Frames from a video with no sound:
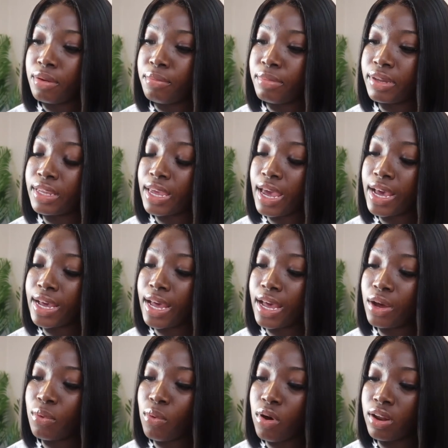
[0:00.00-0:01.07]
But yeah, I
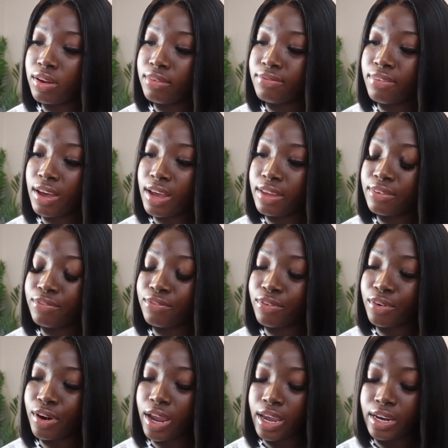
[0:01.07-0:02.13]
got qualified
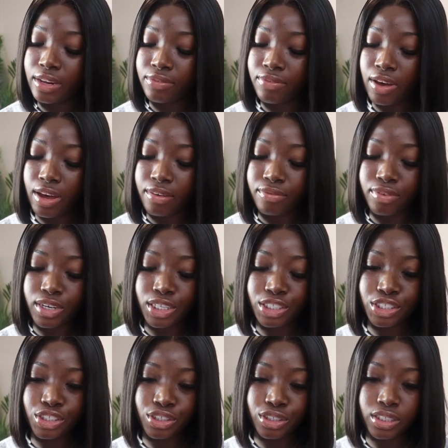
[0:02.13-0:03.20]
for
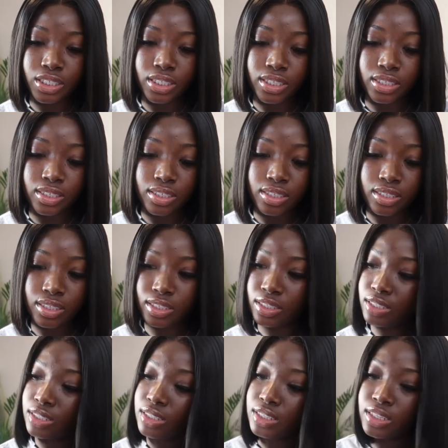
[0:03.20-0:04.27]
$8,500.
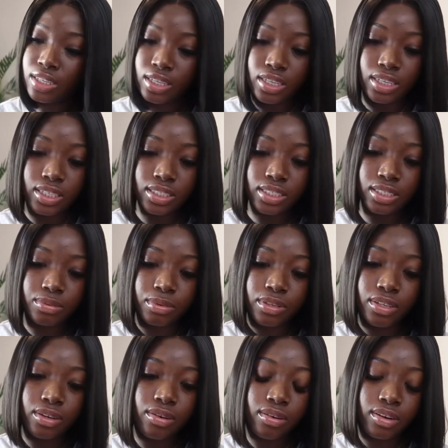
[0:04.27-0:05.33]
Is this where
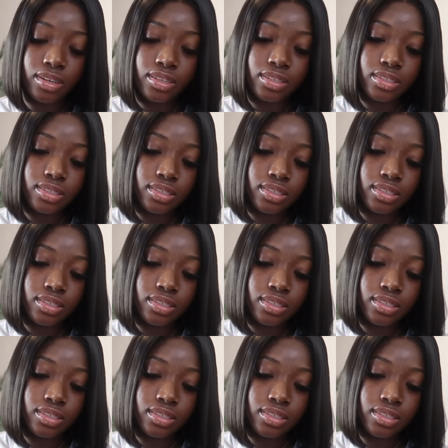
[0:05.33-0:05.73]
the card is?